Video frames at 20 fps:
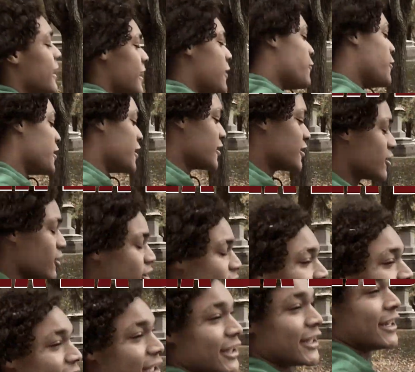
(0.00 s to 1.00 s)
want to start
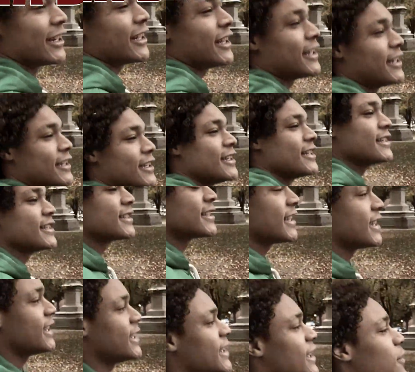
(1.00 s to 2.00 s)
yelling at us,
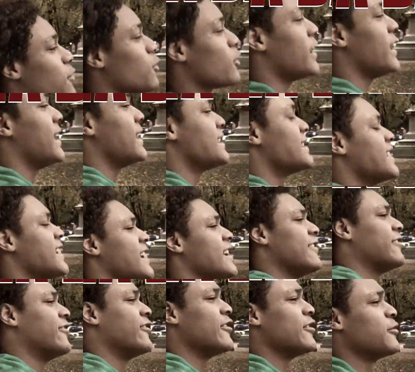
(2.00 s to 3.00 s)
saying that we're
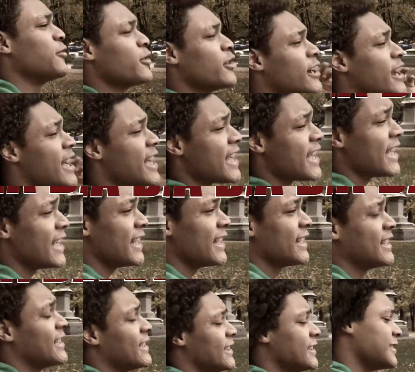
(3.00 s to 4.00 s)
Antifa, we're not
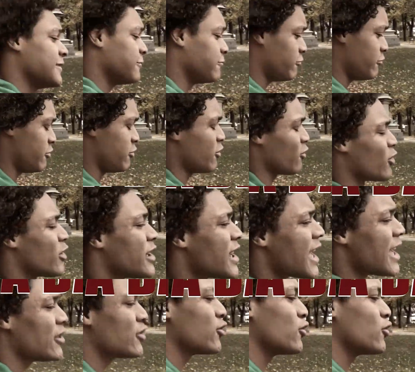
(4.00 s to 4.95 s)
true